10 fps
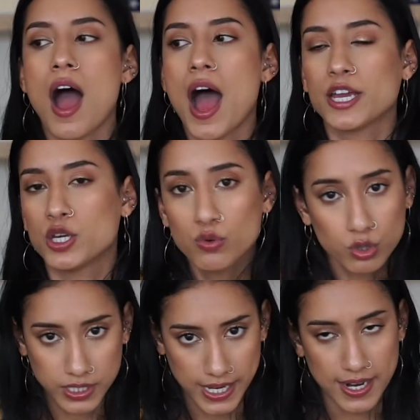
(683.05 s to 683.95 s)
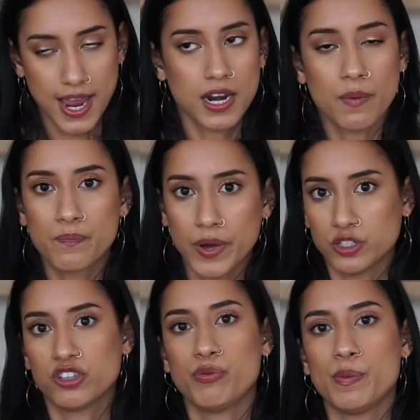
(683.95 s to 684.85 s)
I Googled it, and a
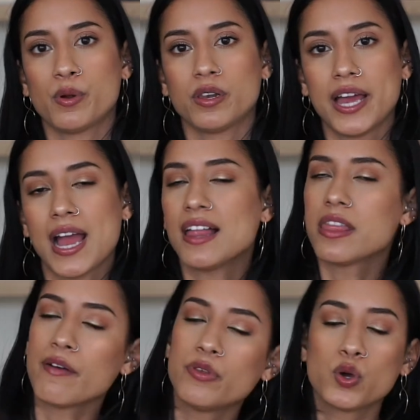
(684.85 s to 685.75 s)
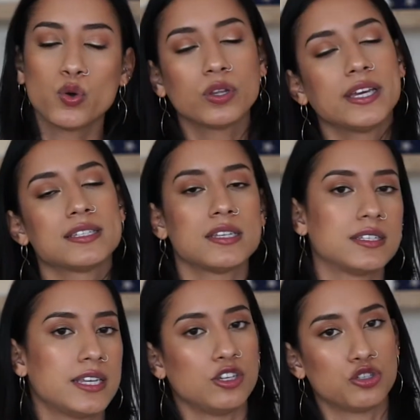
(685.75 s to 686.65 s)
bunch of people are like, I love the cooling
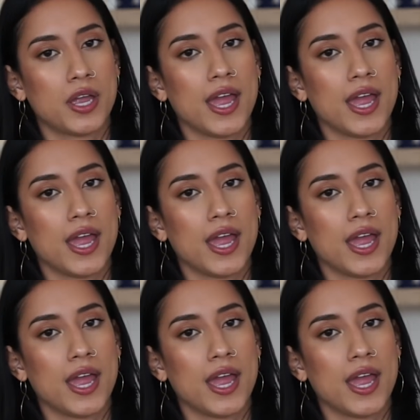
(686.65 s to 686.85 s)
sensation.